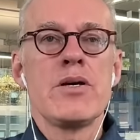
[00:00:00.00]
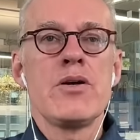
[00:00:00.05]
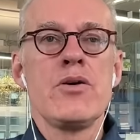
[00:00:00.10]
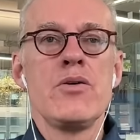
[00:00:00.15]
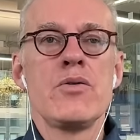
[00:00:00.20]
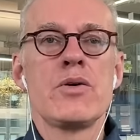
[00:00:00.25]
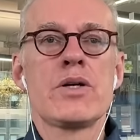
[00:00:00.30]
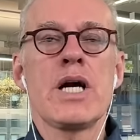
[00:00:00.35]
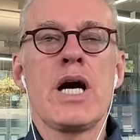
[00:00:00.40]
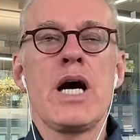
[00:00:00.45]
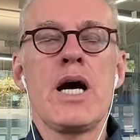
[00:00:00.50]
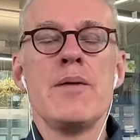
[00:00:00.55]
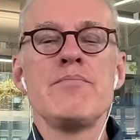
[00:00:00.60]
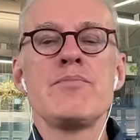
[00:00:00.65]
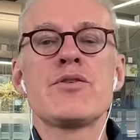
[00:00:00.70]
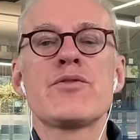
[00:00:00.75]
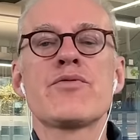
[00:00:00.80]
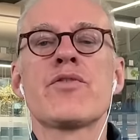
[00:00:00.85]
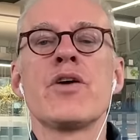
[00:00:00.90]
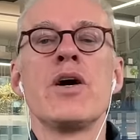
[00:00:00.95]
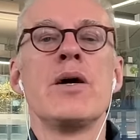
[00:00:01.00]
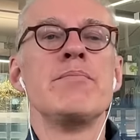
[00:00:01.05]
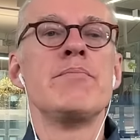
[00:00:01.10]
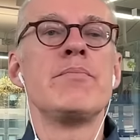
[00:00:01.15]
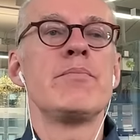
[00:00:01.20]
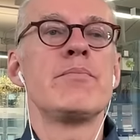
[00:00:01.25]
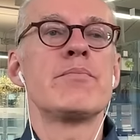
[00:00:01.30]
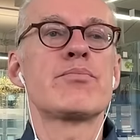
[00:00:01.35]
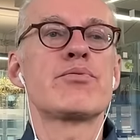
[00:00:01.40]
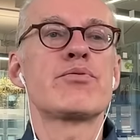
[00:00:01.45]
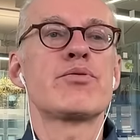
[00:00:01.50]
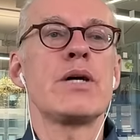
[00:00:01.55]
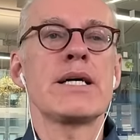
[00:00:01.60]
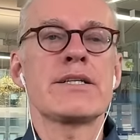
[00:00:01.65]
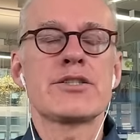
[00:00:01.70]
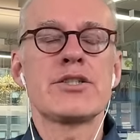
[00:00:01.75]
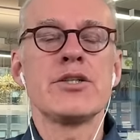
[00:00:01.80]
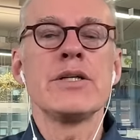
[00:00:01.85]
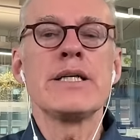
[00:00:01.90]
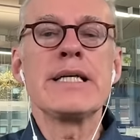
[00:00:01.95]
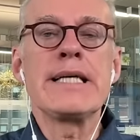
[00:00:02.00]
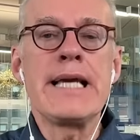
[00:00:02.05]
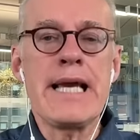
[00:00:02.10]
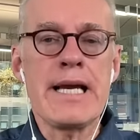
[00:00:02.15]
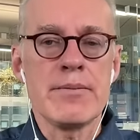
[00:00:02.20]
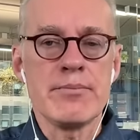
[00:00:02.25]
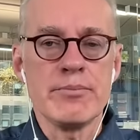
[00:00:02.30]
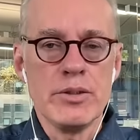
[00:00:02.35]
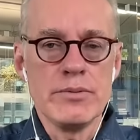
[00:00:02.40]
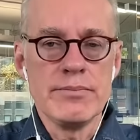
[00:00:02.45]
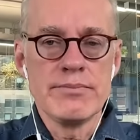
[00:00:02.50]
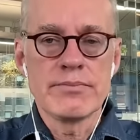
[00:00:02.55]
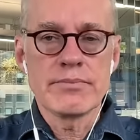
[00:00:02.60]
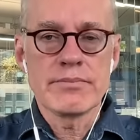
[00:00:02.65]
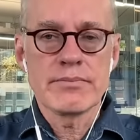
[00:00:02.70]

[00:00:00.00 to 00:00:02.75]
who comes from Procter and Gamble,